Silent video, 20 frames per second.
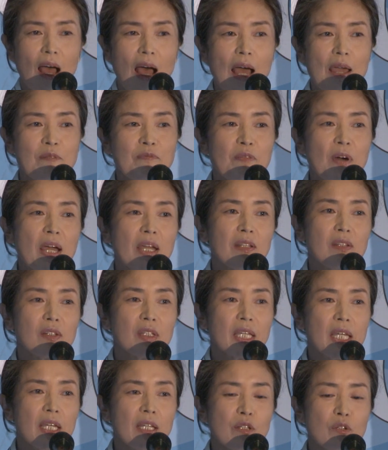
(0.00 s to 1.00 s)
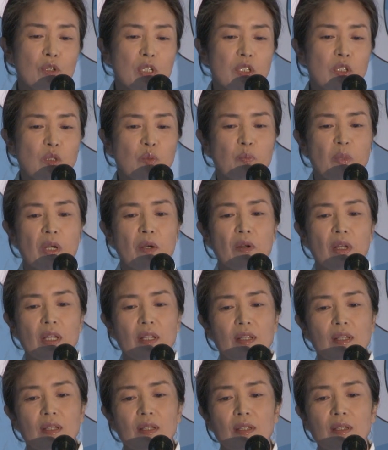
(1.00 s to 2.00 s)
I find the kindred
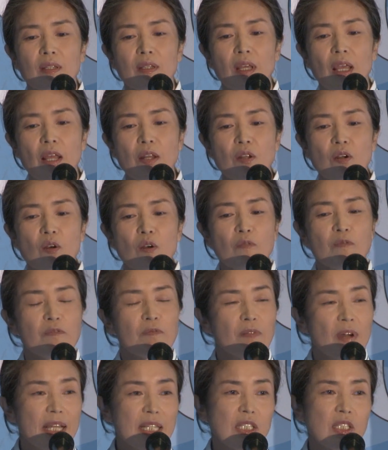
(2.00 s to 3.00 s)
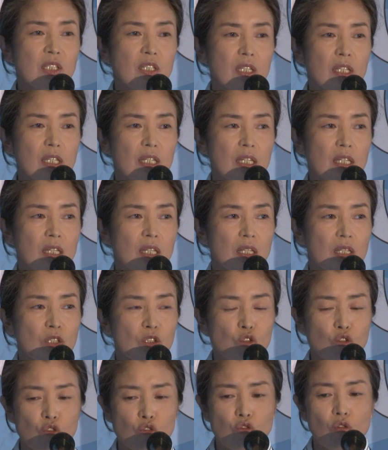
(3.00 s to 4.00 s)
spirit in her feisty,
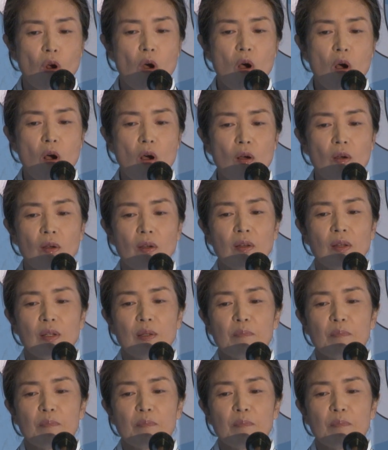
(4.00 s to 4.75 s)
strong,